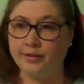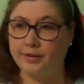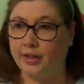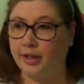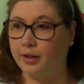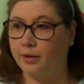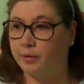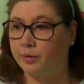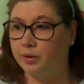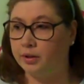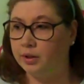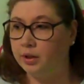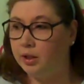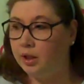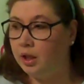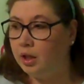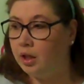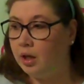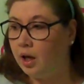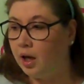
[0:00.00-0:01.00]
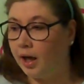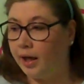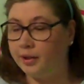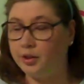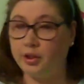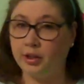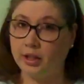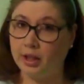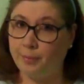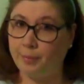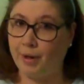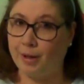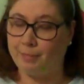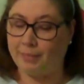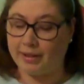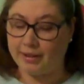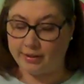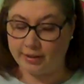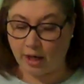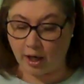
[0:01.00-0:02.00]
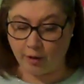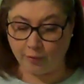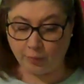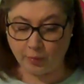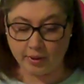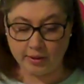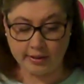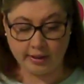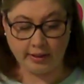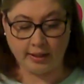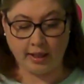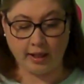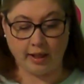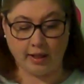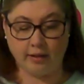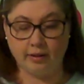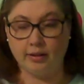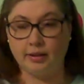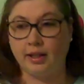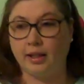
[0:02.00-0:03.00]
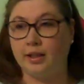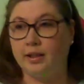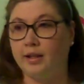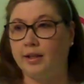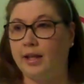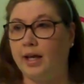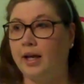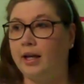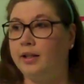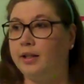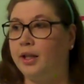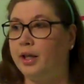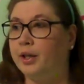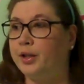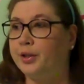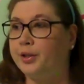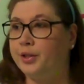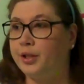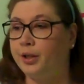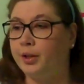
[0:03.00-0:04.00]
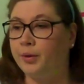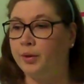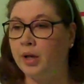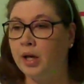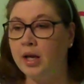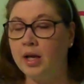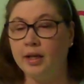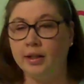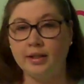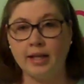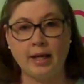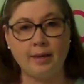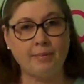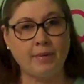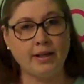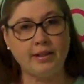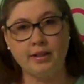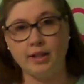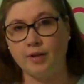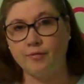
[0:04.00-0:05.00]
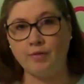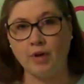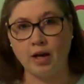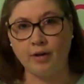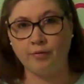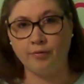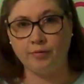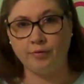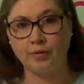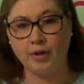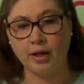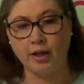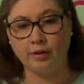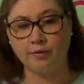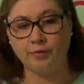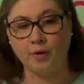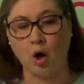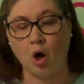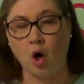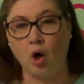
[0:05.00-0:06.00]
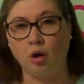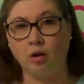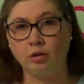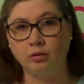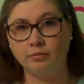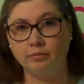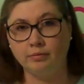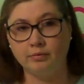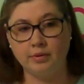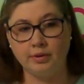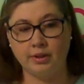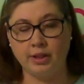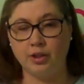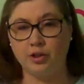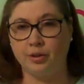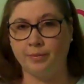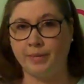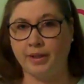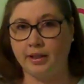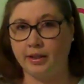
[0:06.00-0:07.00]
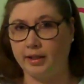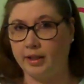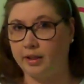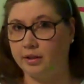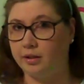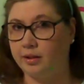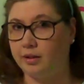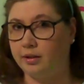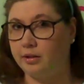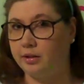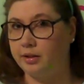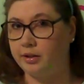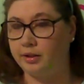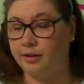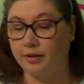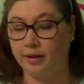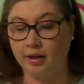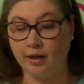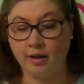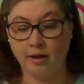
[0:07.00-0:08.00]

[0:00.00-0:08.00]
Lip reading: So I took it upon myself once again at the end of that year to take myself off of all seizure medications.